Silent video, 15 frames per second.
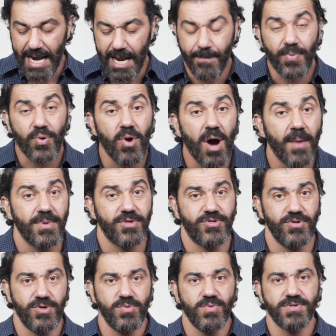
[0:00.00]
and I
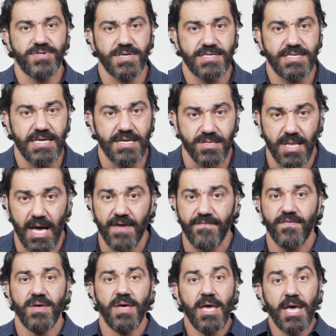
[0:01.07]
promise you, you will succeed in
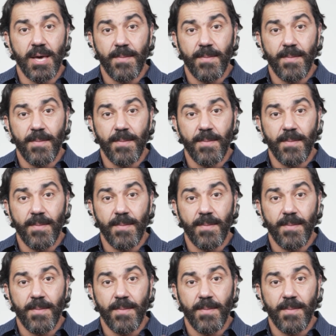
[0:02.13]
life.